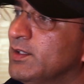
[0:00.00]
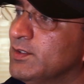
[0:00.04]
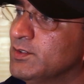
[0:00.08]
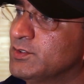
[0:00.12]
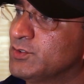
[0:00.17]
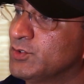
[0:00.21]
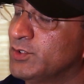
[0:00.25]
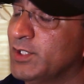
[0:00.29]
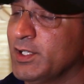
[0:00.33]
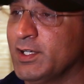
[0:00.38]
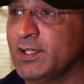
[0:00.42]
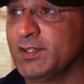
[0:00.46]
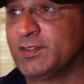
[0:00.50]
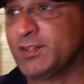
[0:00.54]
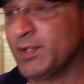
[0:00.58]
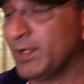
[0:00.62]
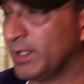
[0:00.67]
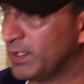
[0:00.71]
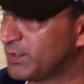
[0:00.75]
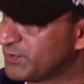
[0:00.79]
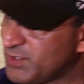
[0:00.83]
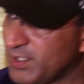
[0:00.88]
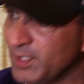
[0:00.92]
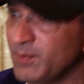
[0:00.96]
So it's an
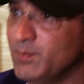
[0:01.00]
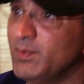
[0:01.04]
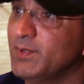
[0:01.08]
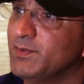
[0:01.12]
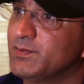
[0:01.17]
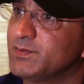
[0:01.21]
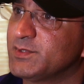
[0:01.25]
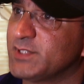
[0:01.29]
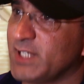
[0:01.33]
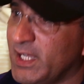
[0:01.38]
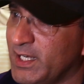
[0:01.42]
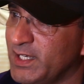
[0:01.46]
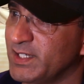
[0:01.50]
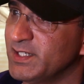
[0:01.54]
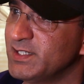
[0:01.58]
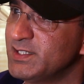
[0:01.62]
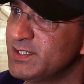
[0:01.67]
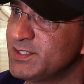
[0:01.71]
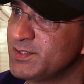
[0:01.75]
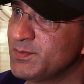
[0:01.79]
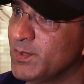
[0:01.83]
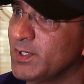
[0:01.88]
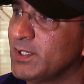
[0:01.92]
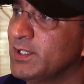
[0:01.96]
extreme
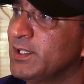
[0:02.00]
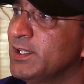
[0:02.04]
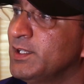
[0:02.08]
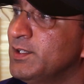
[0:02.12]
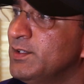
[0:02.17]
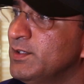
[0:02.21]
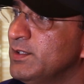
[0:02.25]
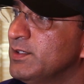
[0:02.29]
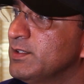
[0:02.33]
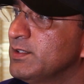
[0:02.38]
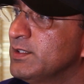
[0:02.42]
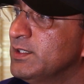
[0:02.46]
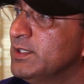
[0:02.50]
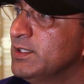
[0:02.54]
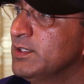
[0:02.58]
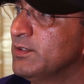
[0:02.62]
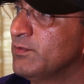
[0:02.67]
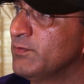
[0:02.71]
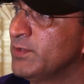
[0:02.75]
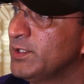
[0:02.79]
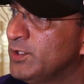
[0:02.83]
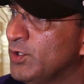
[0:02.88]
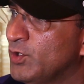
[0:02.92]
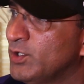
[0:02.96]
challenge, but then
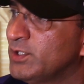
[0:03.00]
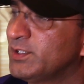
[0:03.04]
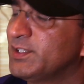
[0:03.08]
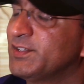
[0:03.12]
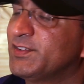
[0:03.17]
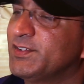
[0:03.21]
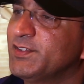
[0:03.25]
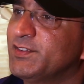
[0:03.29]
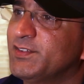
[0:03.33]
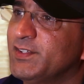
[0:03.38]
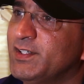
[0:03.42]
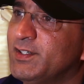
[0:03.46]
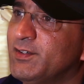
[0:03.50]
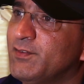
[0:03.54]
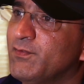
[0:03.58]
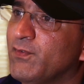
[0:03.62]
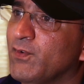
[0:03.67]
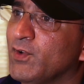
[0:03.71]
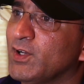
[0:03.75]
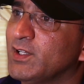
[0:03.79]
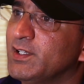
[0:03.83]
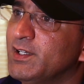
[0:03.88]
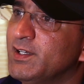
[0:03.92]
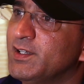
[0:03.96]
we thought this is it
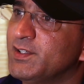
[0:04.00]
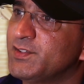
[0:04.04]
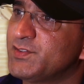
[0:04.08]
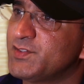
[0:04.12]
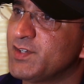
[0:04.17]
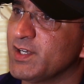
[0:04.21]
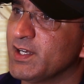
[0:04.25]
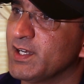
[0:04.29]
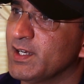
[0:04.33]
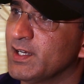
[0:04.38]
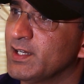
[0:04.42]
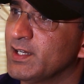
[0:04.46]
for the industry.